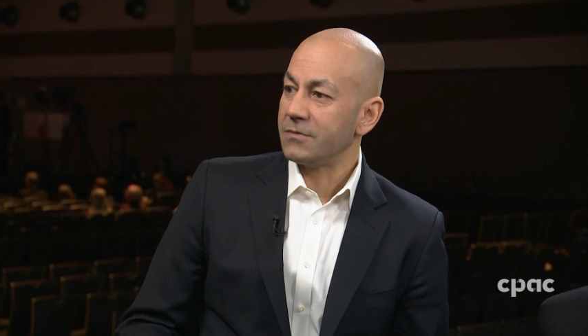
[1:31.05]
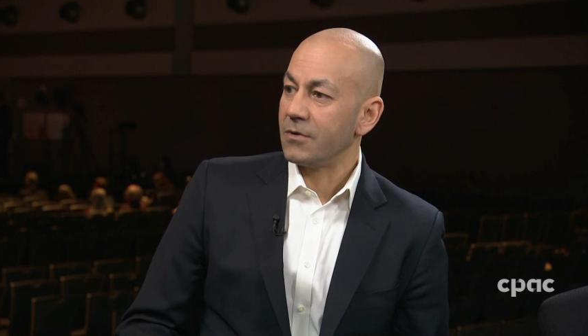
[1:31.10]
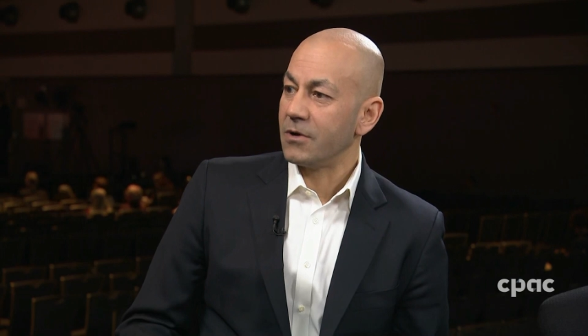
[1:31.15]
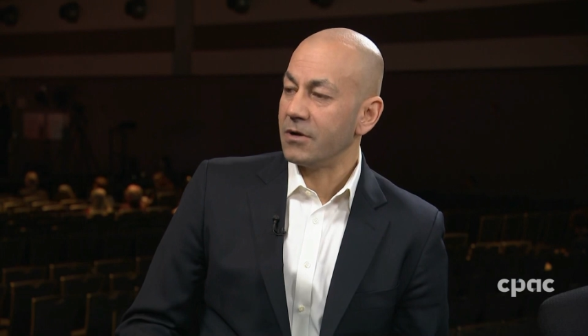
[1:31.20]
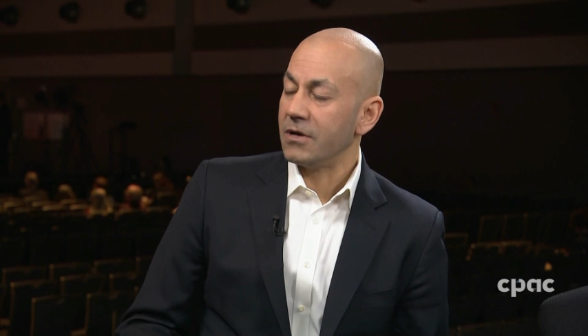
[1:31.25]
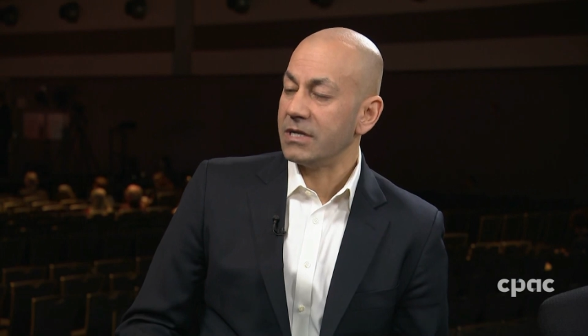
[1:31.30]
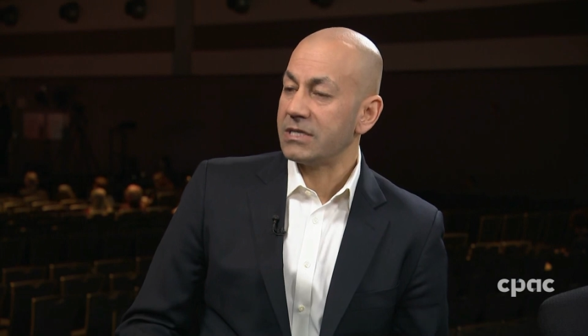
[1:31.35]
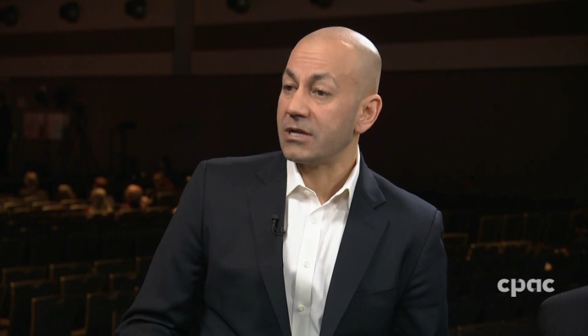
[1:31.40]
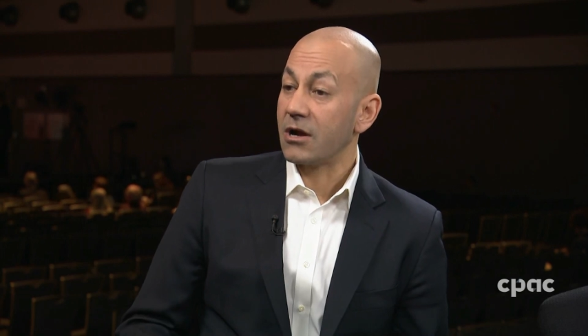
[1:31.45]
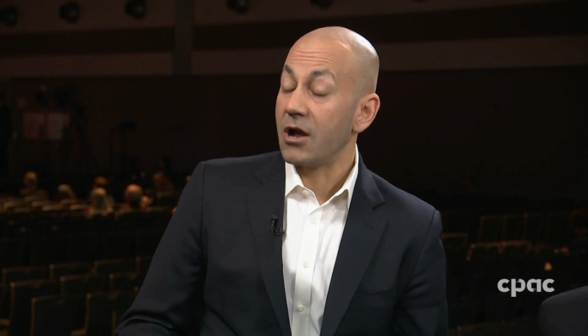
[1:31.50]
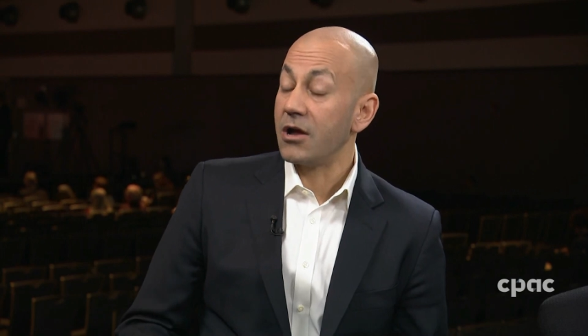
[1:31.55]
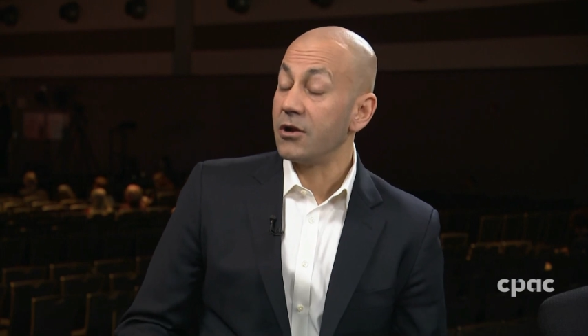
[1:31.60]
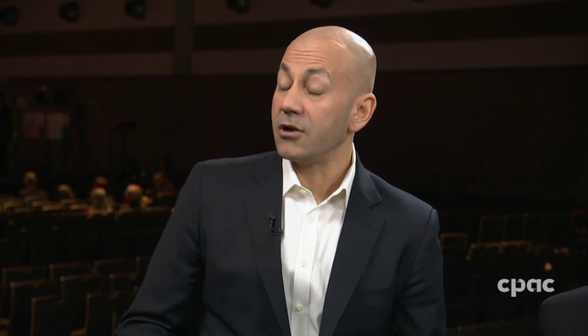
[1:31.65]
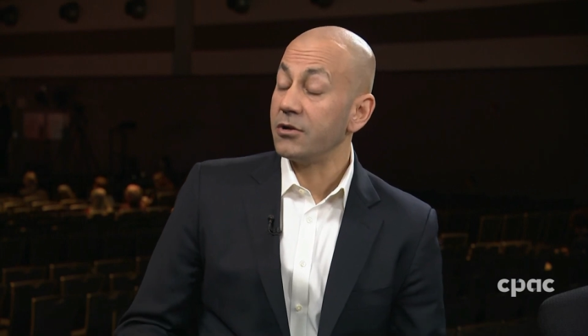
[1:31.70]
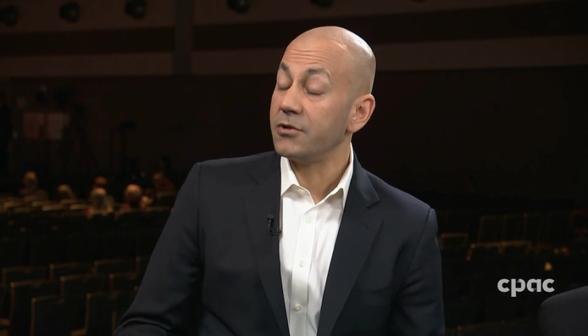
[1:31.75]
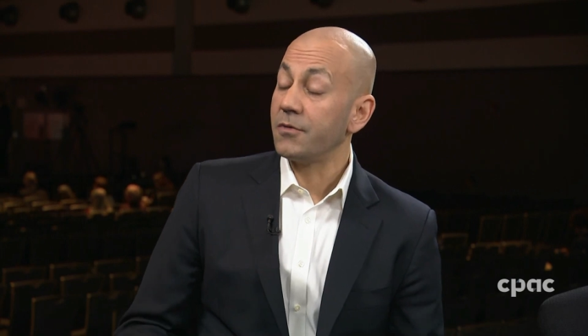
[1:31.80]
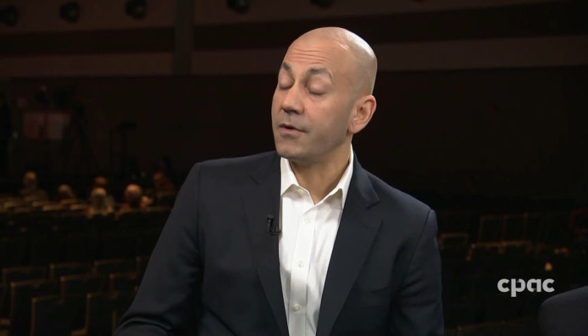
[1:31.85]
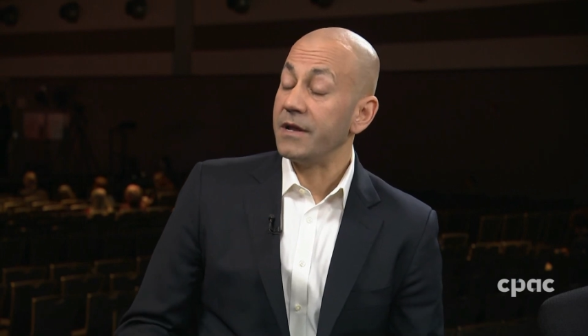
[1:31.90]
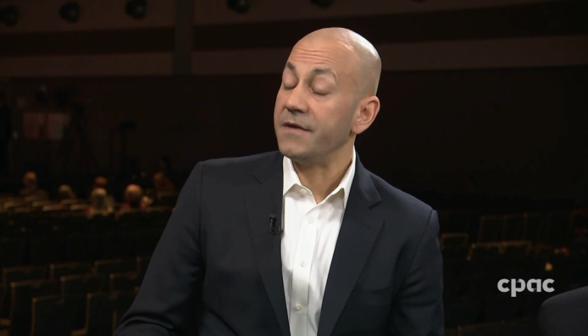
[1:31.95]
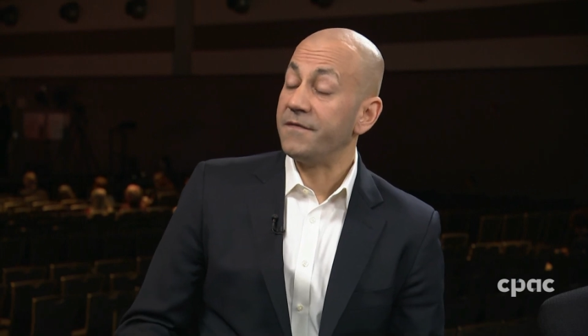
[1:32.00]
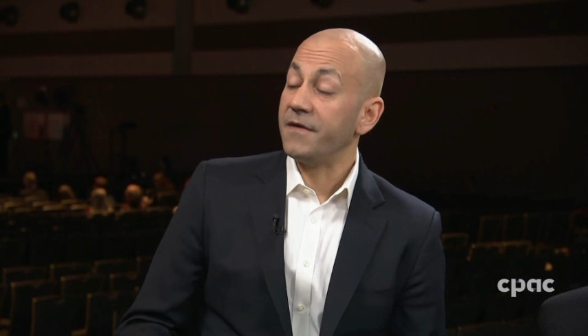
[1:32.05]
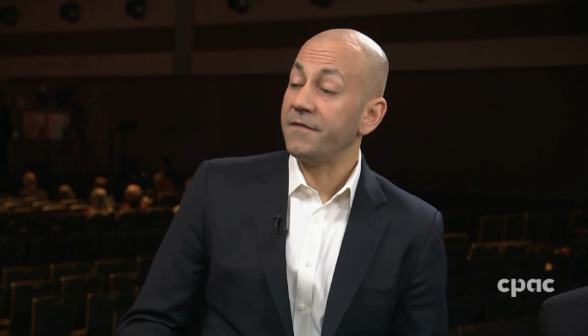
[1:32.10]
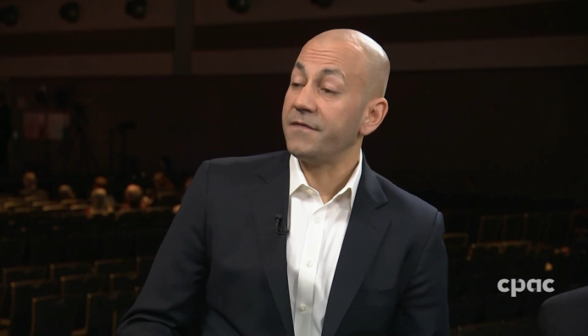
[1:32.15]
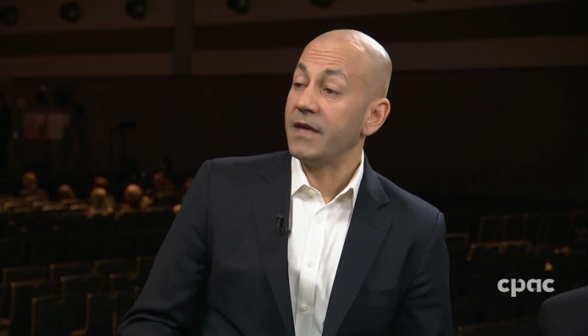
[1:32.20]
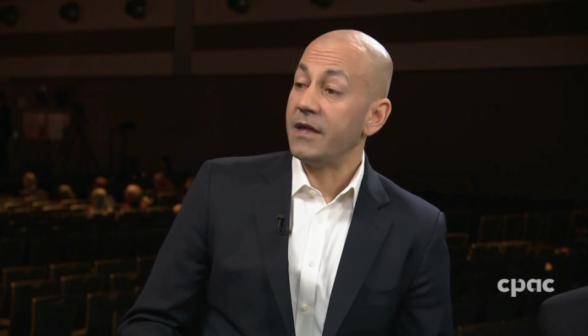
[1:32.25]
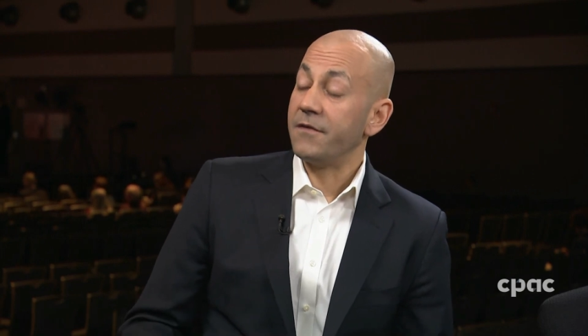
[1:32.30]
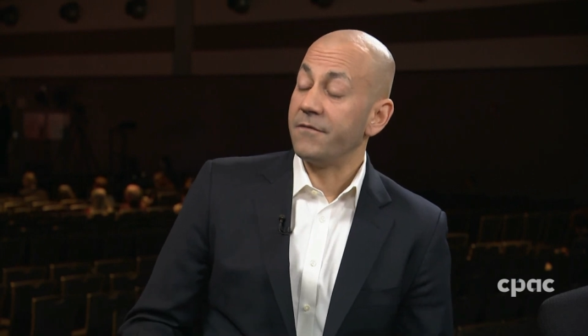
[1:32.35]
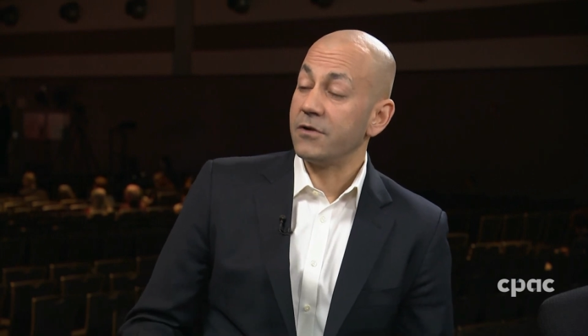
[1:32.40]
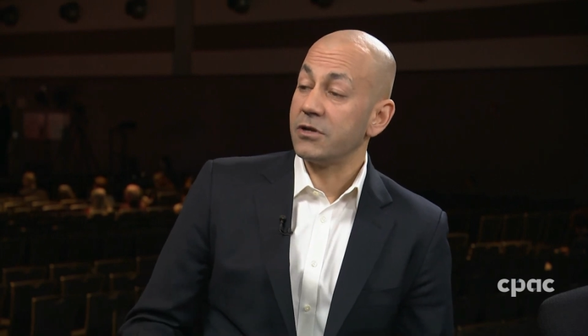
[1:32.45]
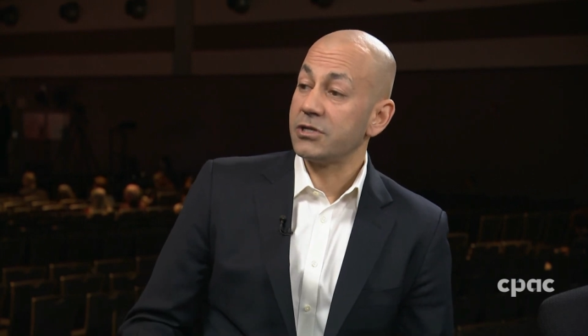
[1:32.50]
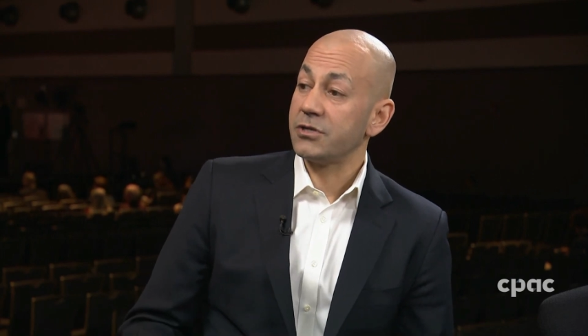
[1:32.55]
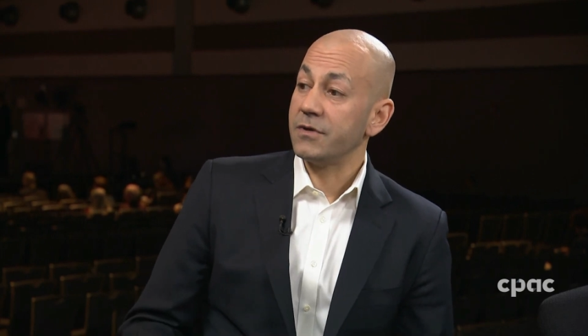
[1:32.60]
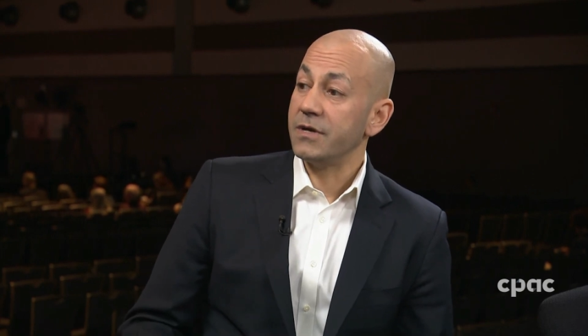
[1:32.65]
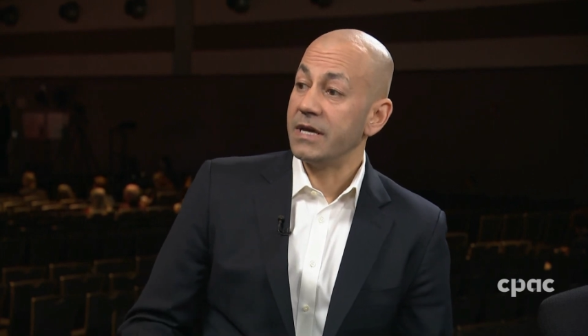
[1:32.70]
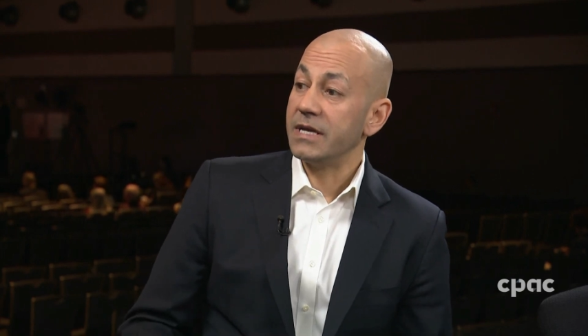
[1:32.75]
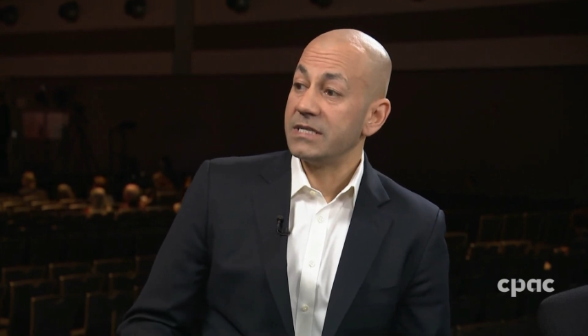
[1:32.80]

Where it's our 125th anniversary